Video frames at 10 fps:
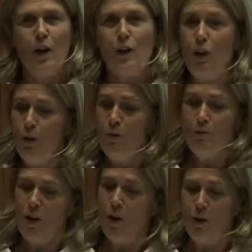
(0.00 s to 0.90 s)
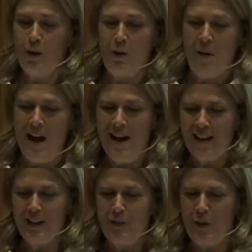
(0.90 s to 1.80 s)
You know who you are
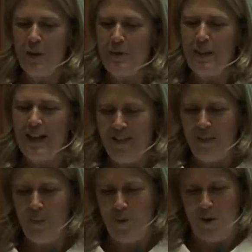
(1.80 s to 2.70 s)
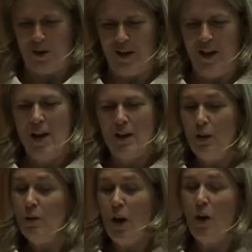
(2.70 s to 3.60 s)
and you've already begun the work.
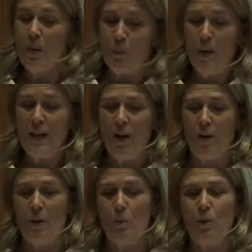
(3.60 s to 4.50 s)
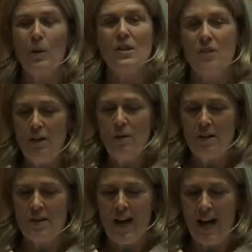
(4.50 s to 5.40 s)
You know and we know that we'll continue
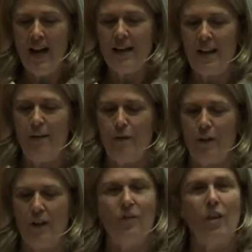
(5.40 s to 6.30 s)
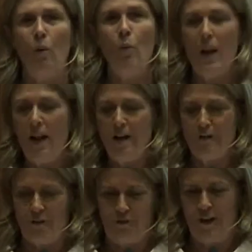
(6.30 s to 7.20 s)
this hard effort until well
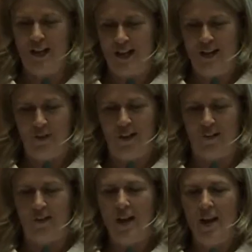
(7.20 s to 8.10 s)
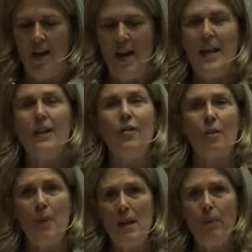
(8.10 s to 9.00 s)
after Fred leaves us. It is
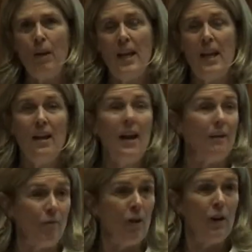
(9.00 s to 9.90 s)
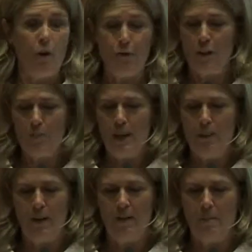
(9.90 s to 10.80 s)
the people here, and very often the
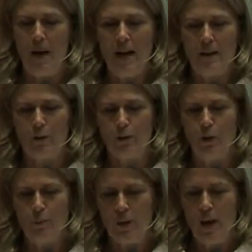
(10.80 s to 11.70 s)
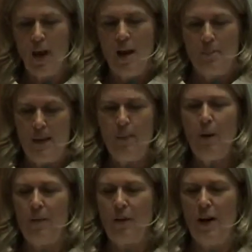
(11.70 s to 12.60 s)
people in the partner group, people
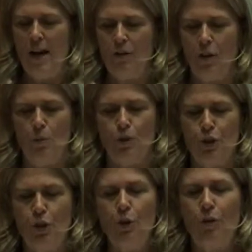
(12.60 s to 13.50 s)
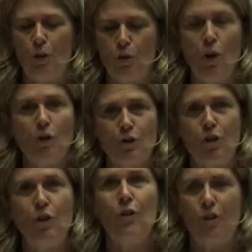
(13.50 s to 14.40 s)
on the ground who will choose or not
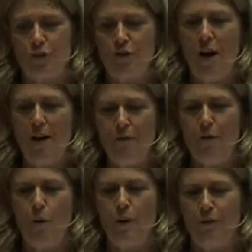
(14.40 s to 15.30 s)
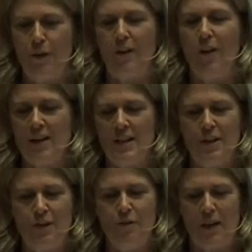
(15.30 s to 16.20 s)
choose to drive forward Fred's
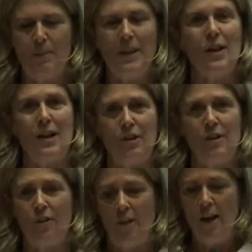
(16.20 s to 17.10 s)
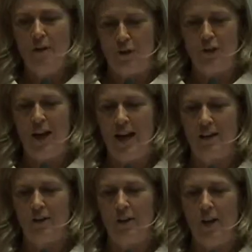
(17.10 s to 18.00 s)
ideas and recommendations for
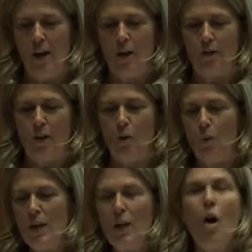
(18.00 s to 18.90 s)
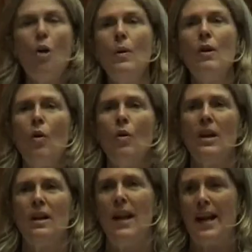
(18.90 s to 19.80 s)
change. So we know we're all
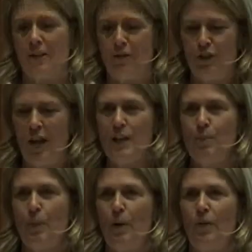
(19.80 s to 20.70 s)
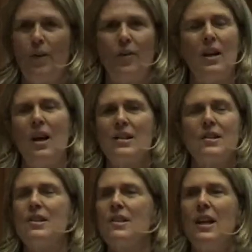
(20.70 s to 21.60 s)
in an active change process, and I
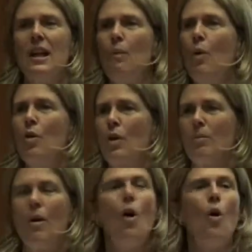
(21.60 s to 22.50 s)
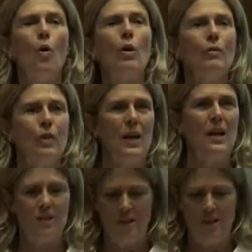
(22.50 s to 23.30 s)
sincerely welcome all of you here